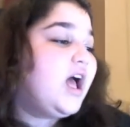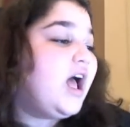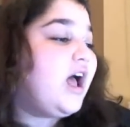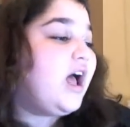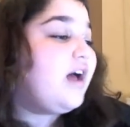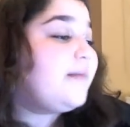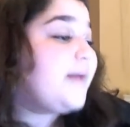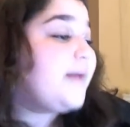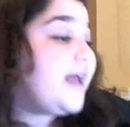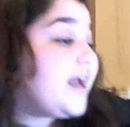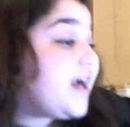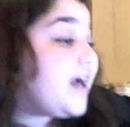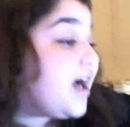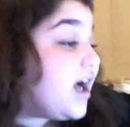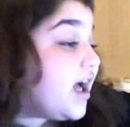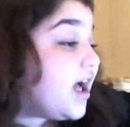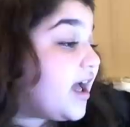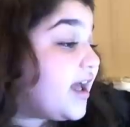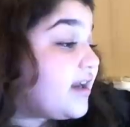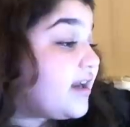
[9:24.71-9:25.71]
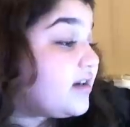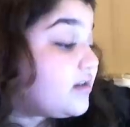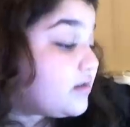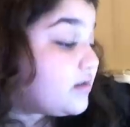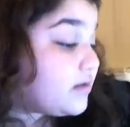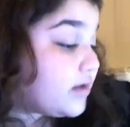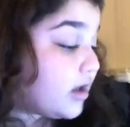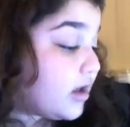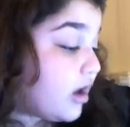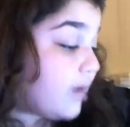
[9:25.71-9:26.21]
I got
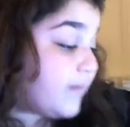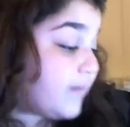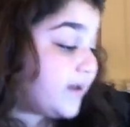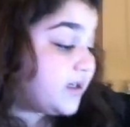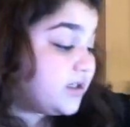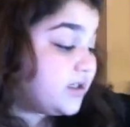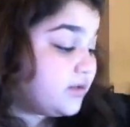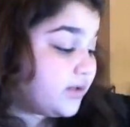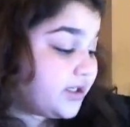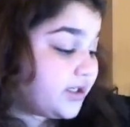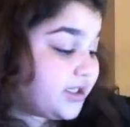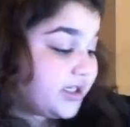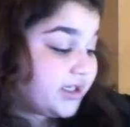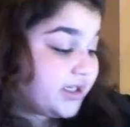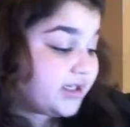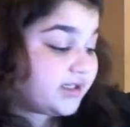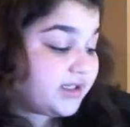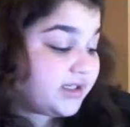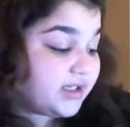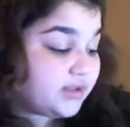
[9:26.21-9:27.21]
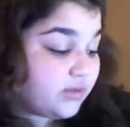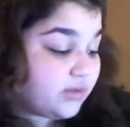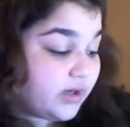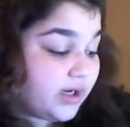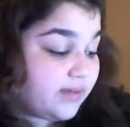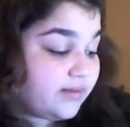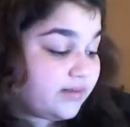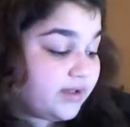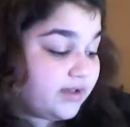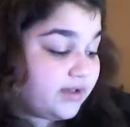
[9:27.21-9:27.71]
almond, which is this
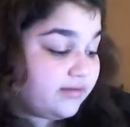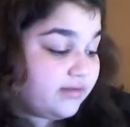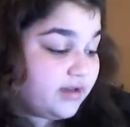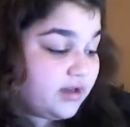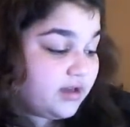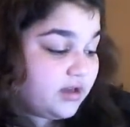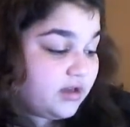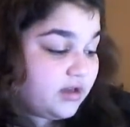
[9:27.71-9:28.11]
one, I believe.